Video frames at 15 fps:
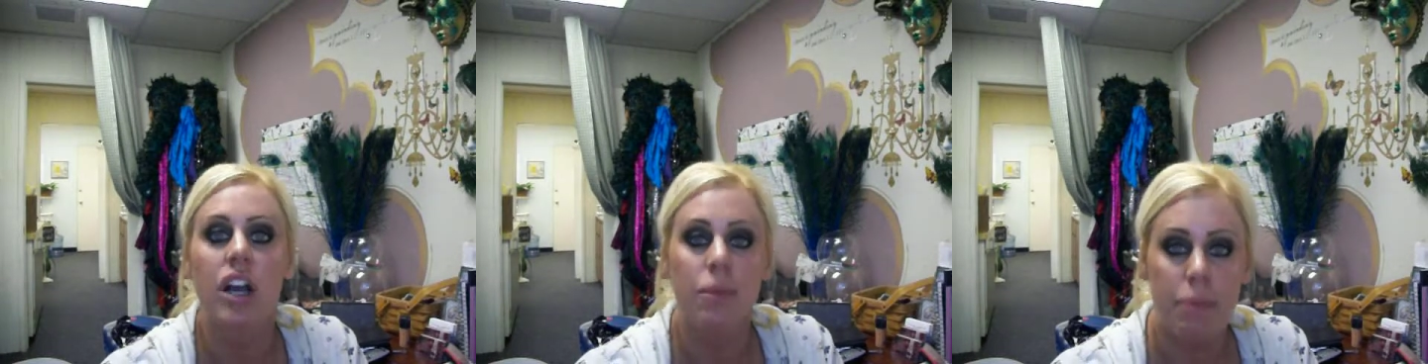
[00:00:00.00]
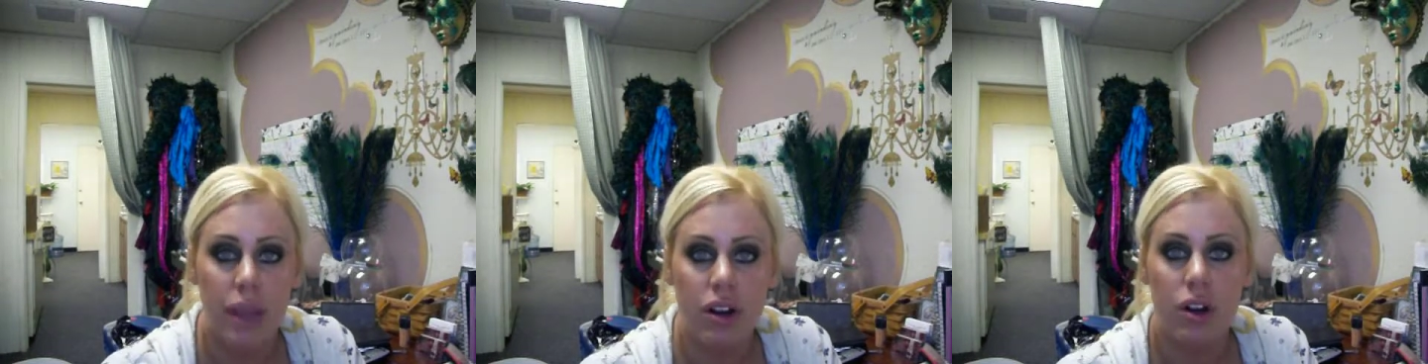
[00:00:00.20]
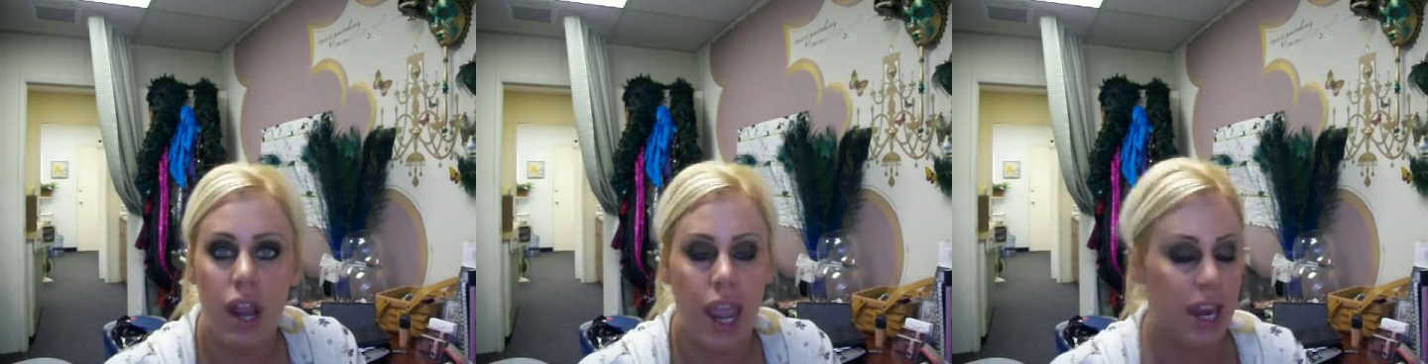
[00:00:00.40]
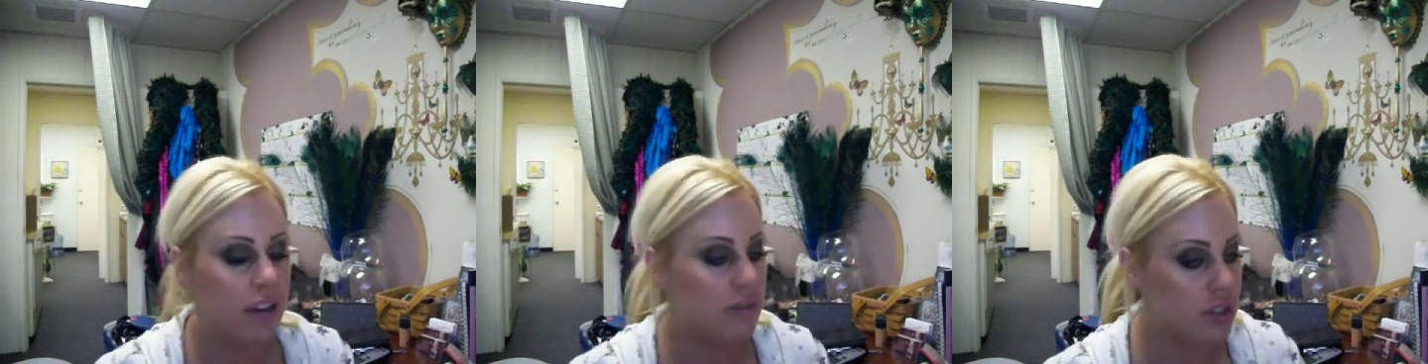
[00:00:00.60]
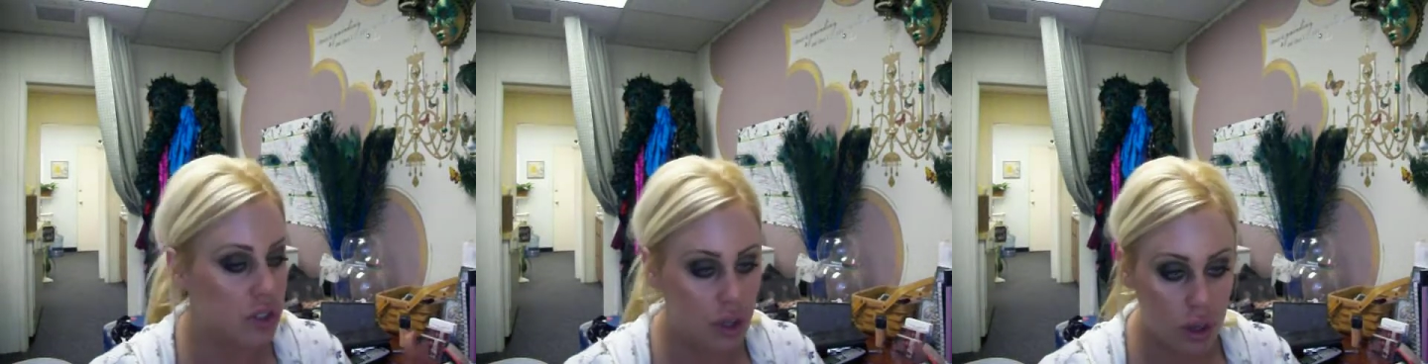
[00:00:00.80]
Be
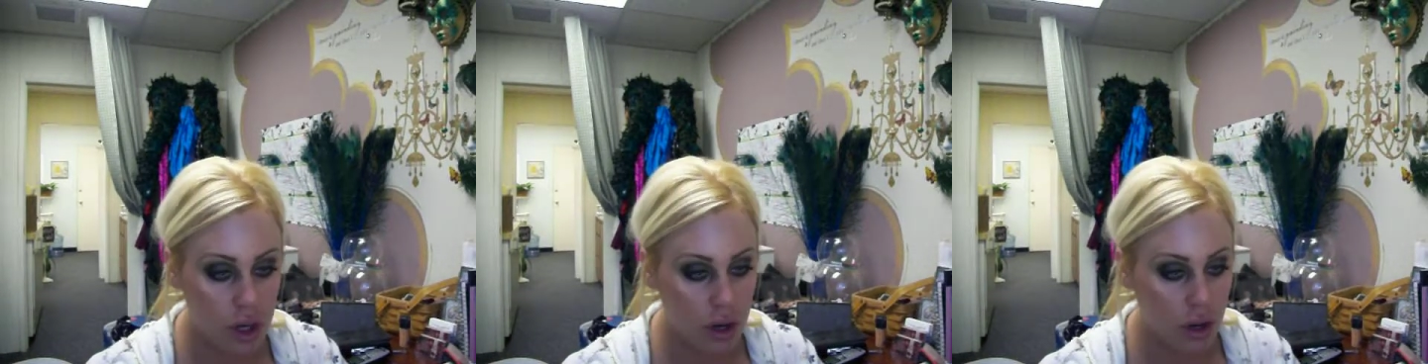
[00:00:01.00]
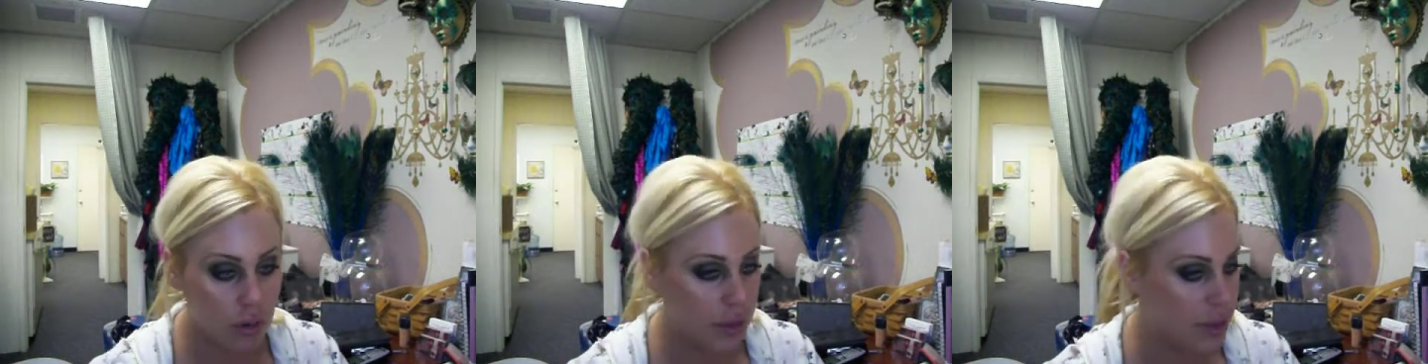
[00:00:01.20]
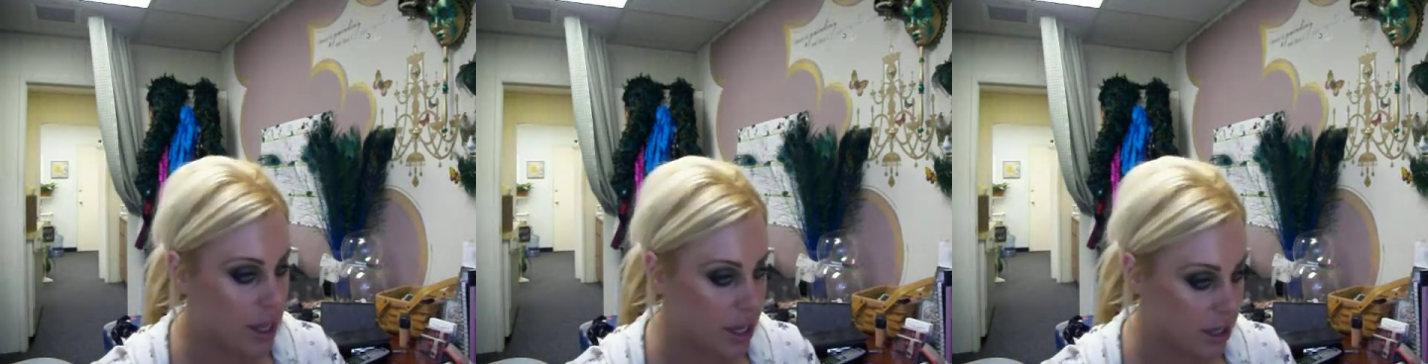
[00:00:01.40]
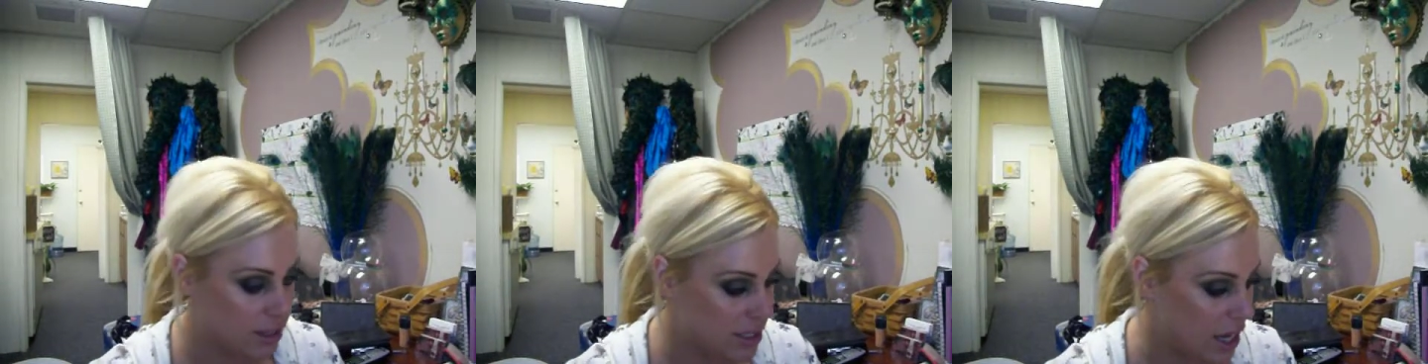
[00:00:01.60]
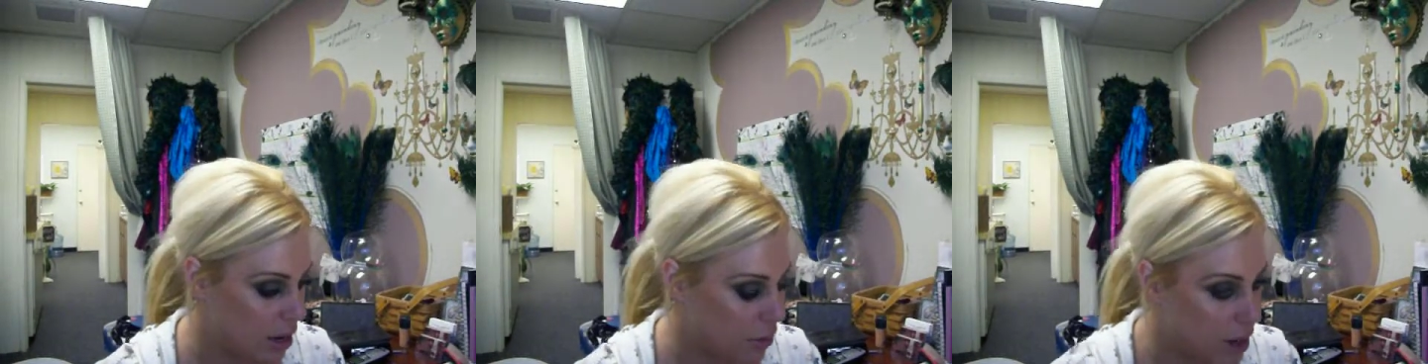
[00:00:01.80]
creative, do your own thing,
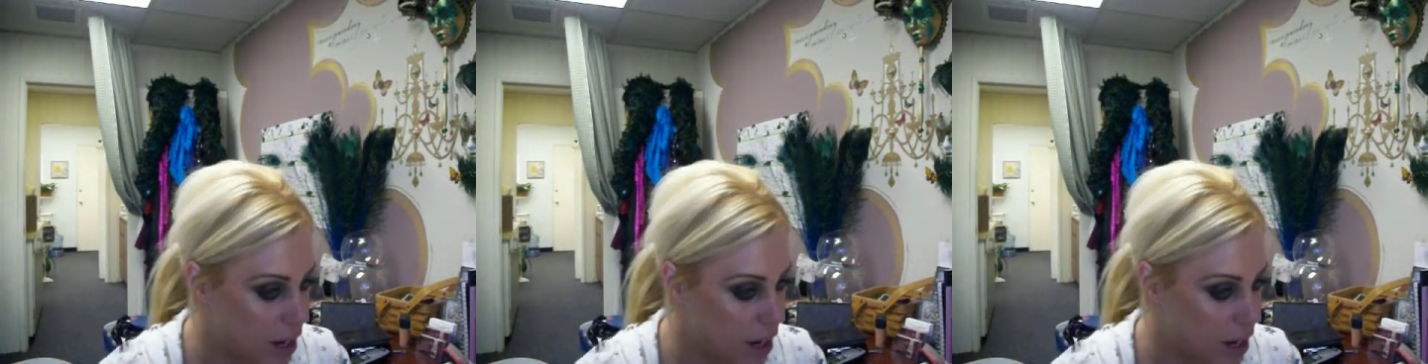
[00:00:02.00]
take what